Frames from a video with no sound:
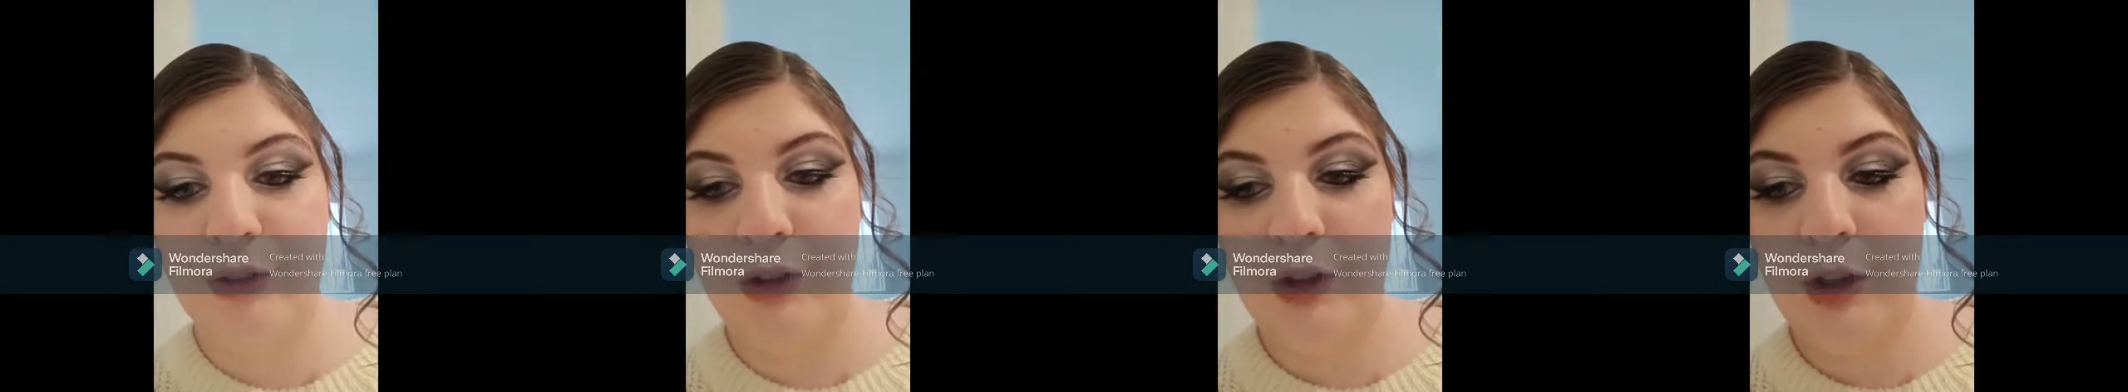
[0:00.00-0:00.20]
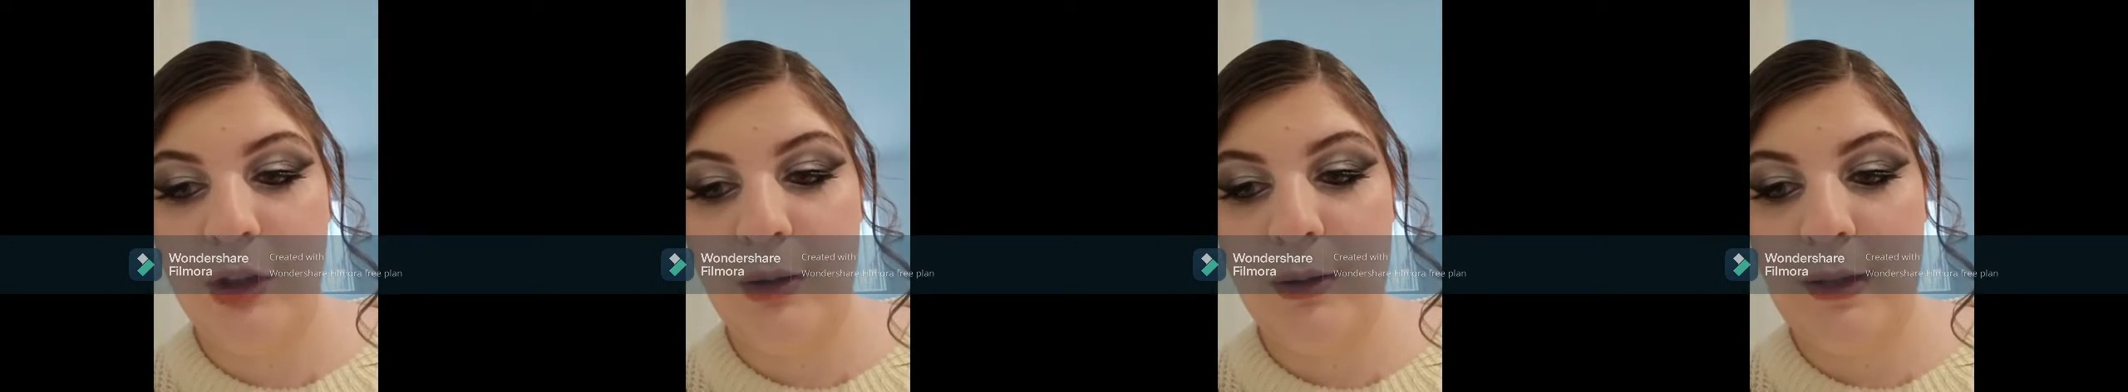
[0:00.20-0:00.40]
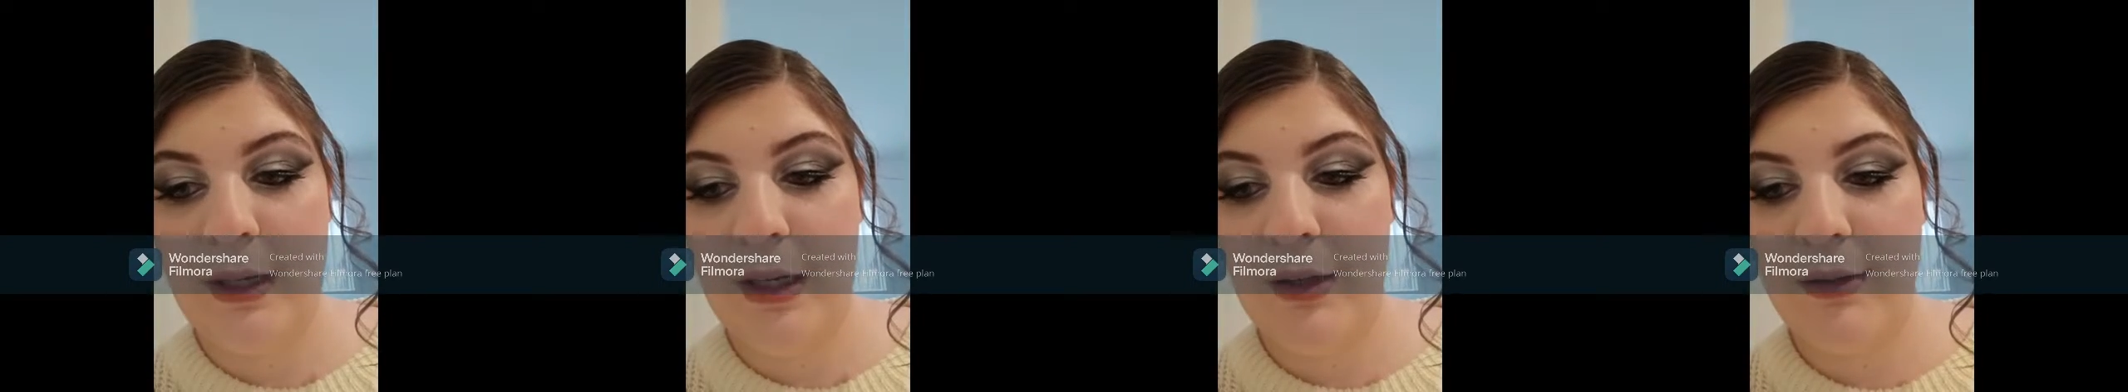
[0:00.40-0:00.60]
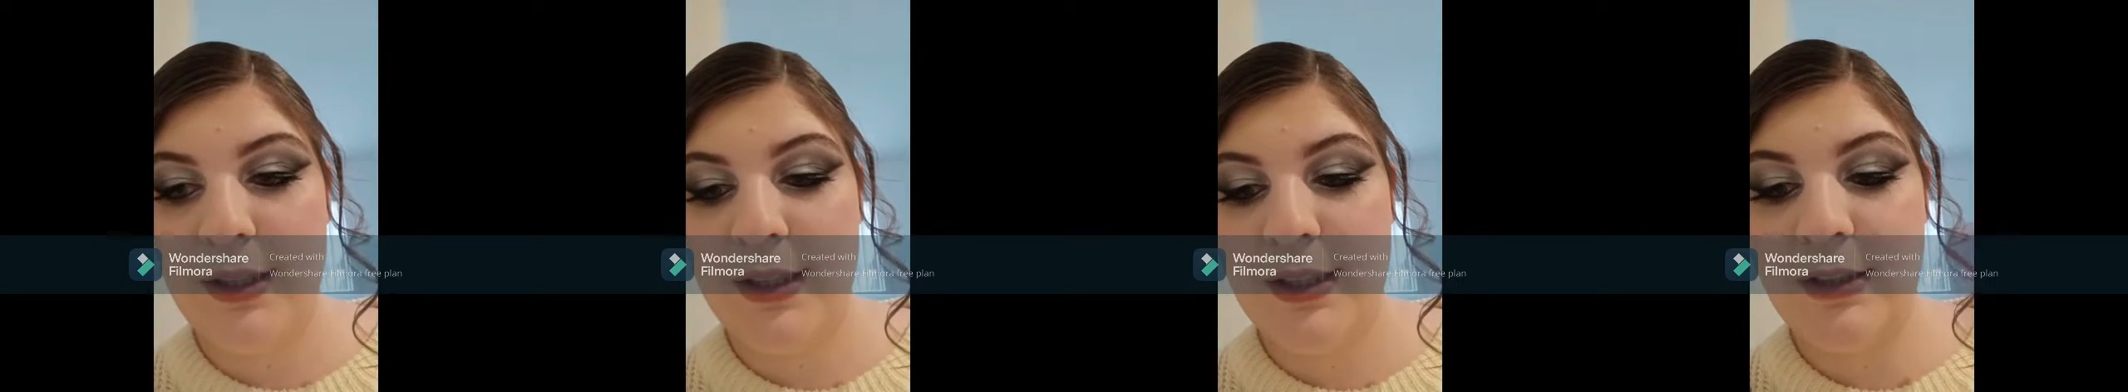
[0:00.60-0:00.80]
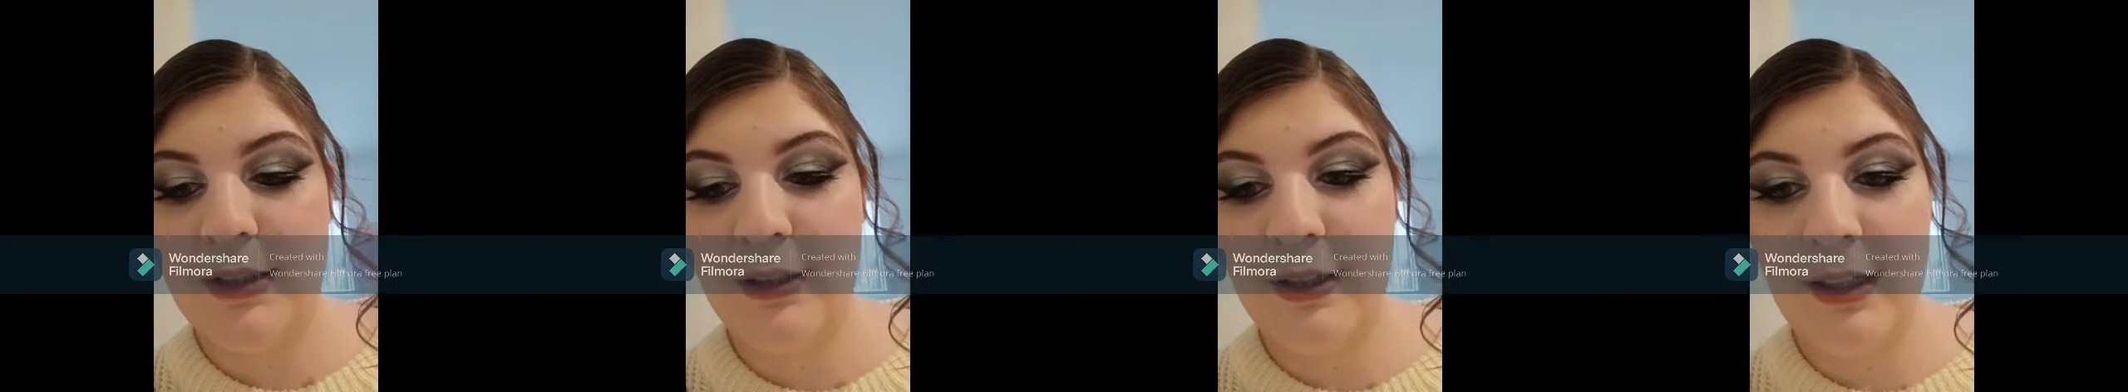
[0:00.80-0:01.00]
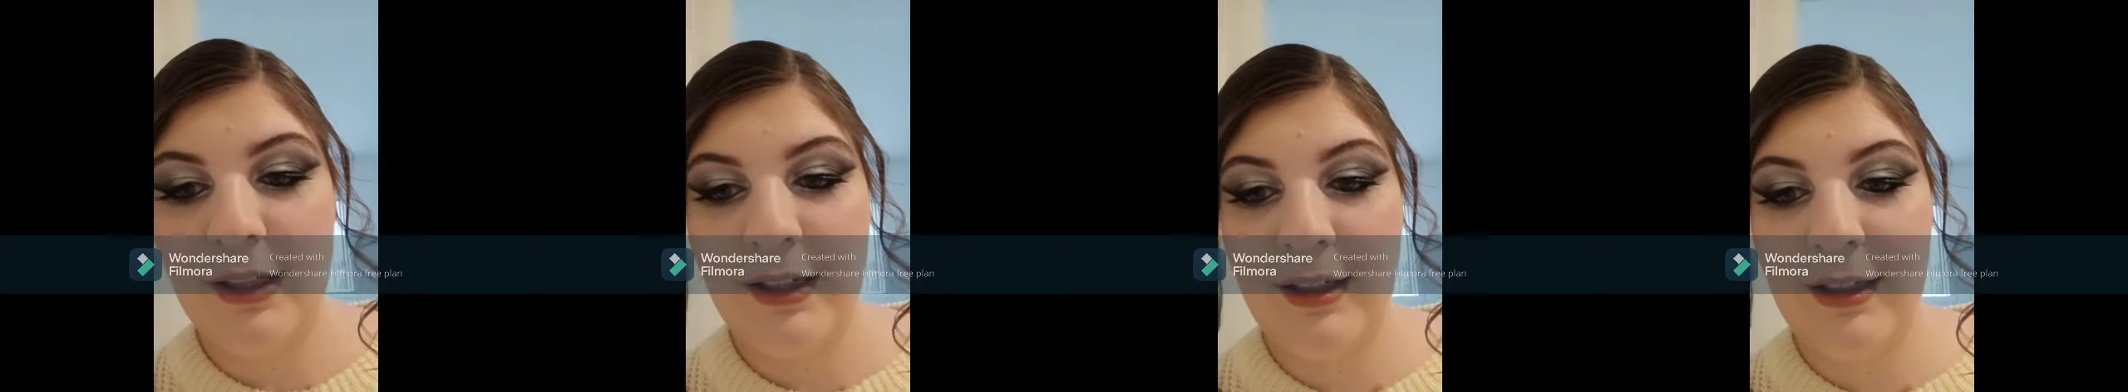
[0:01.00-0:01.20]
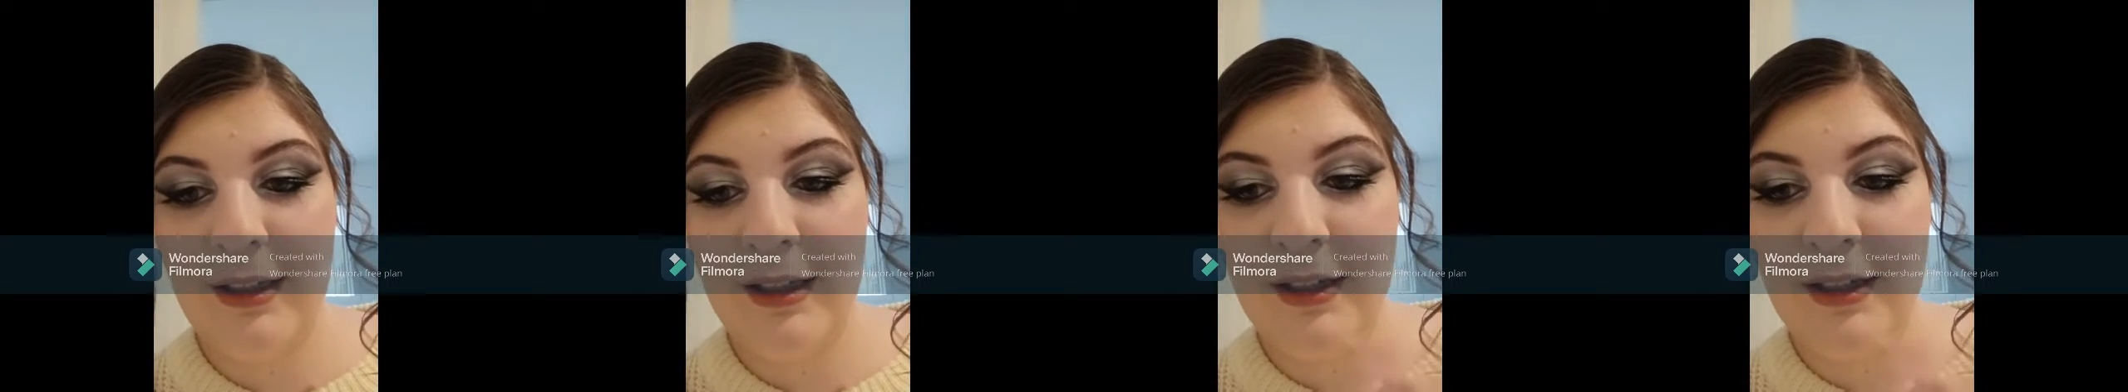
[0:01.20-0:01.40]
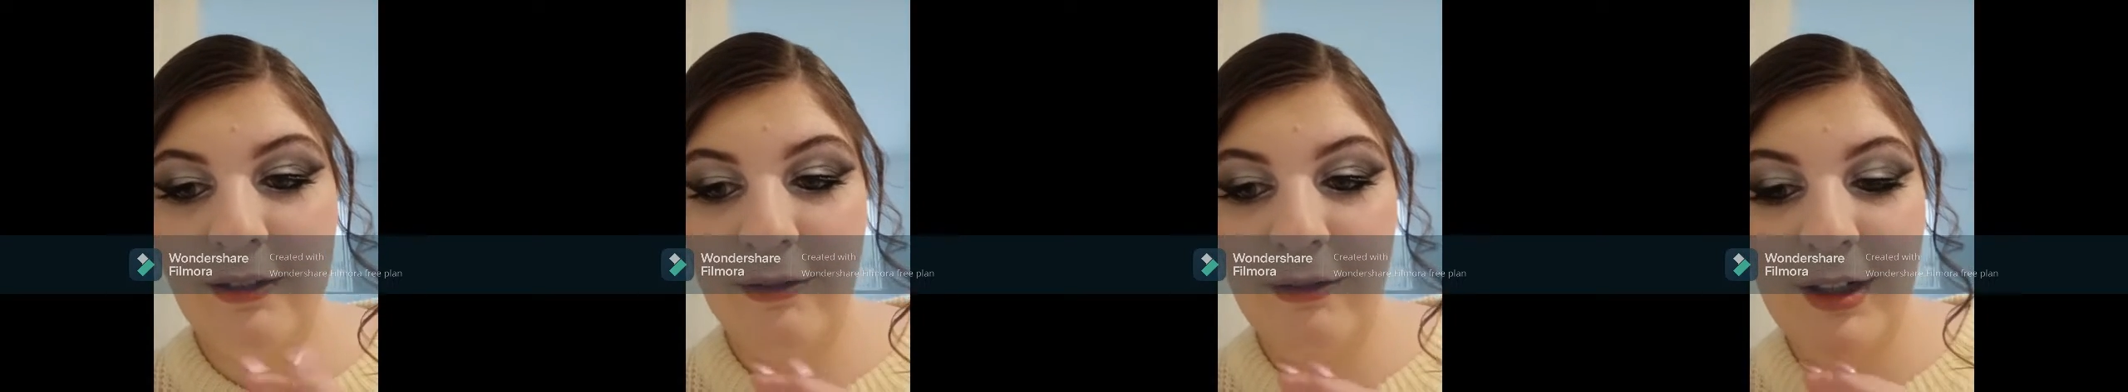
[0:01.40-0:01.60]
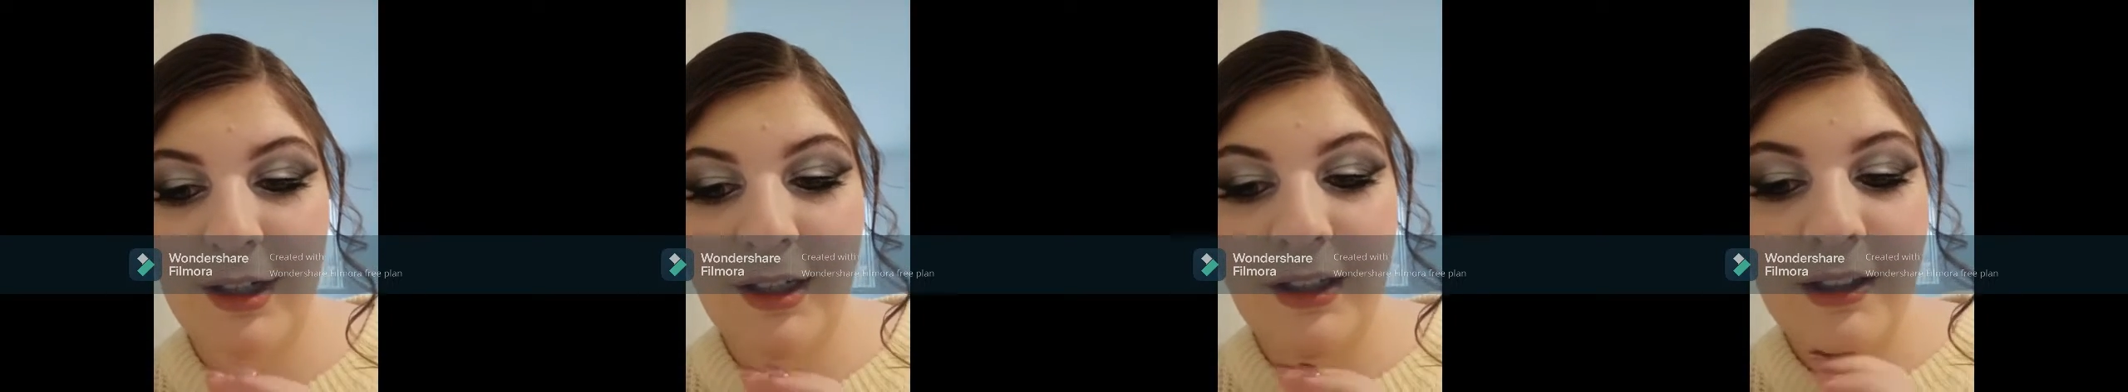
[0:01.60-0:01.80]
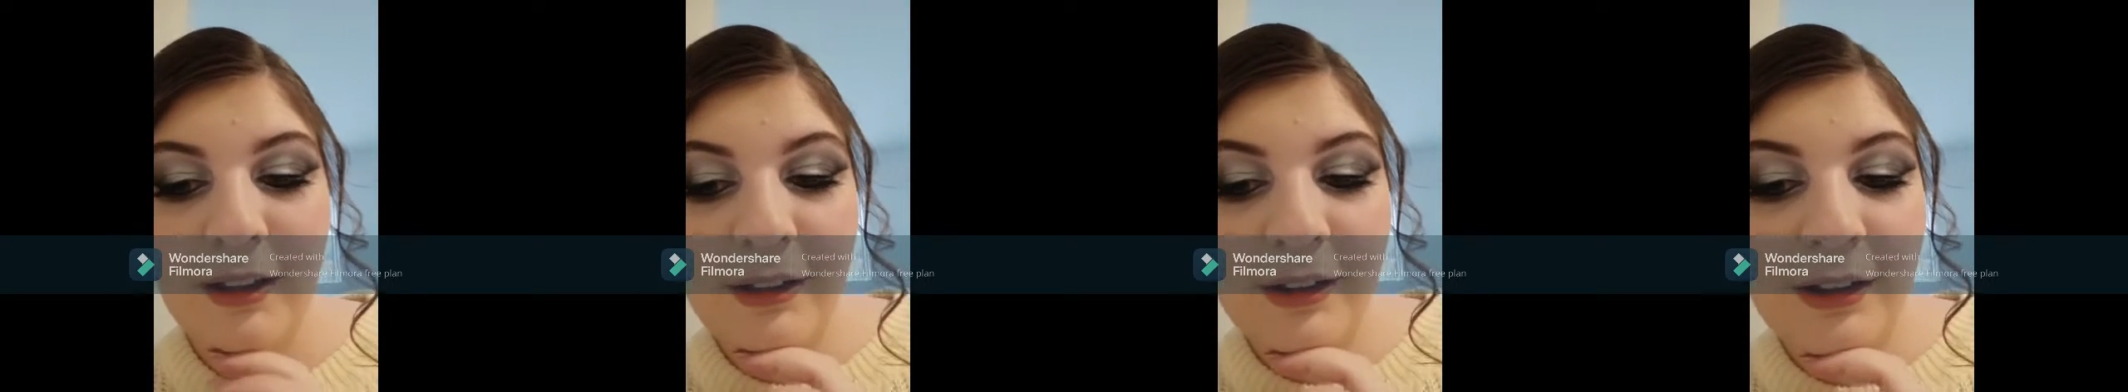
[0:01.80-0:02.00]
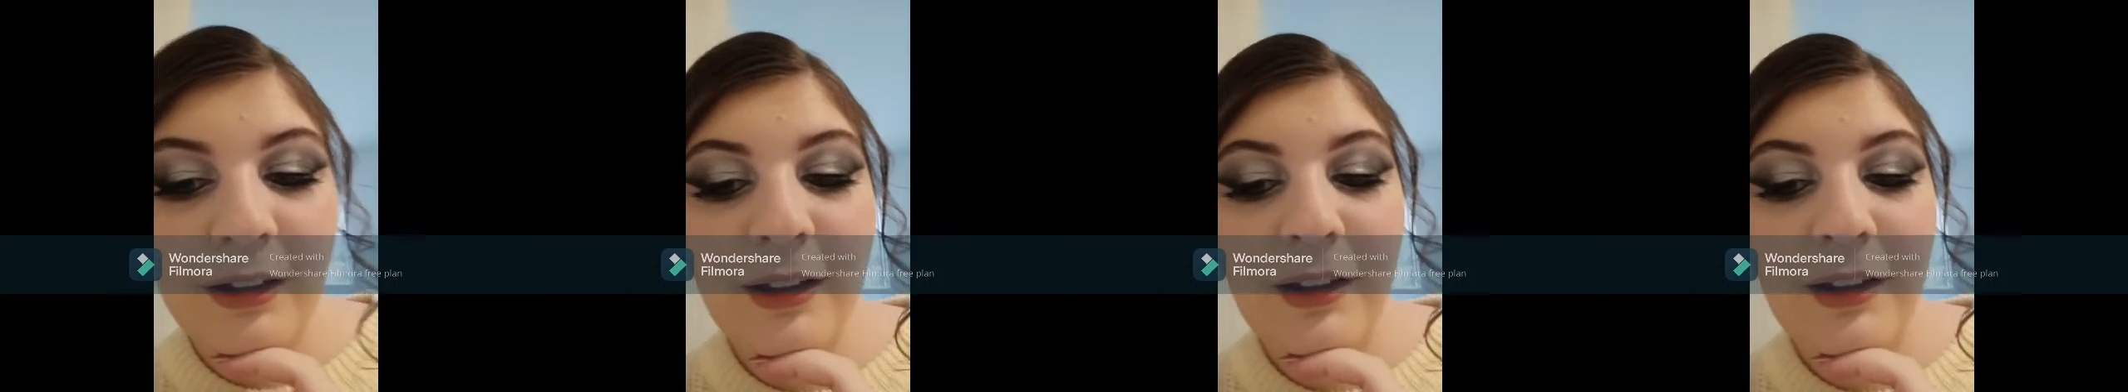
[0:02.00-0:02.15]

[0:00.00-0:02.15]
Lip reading: 2 hours till I can get ready.